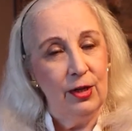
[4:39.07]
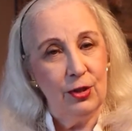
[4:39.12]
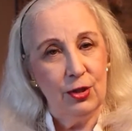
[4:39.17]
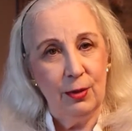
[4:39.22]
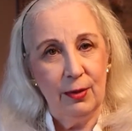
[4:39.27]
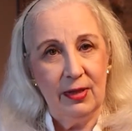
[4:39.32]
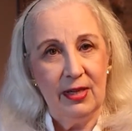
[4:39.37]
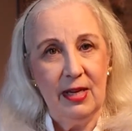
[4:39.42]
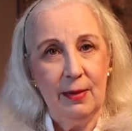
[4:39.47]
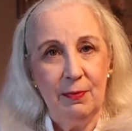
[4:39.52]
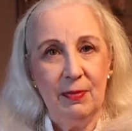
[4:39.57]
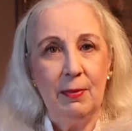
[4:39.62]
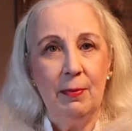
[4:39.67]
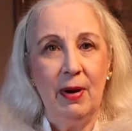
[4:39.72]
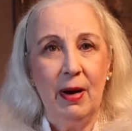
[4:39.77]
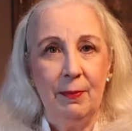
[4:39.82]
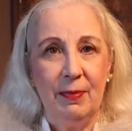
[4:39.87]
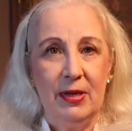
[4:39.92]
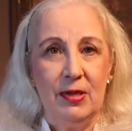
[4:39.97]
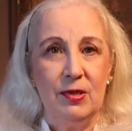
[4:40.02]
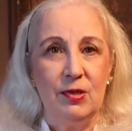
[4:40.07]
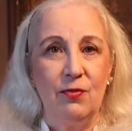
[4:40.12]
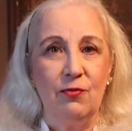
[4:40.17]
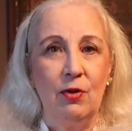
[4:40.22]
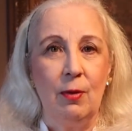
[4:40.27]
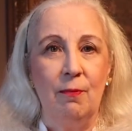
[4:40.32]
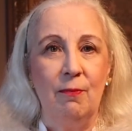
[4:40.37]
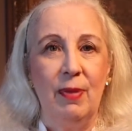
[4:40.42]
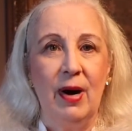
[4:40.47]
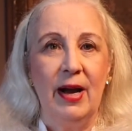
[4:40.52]
to keep the puppies
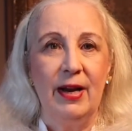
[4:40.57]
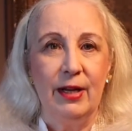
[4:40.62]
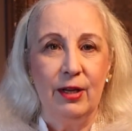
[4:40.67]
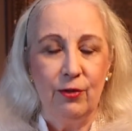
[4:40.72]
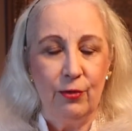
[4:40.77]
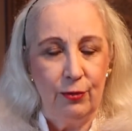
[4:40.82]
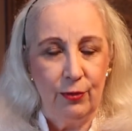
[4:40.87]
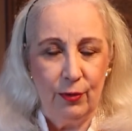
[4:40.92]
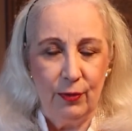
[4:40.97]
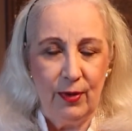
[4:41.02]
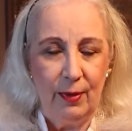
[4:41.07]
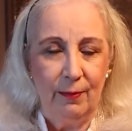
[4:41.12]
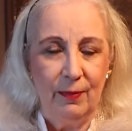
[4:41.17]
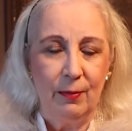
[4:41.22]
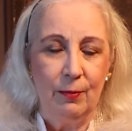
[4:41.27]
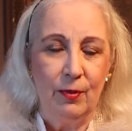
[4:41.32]
from biting through them,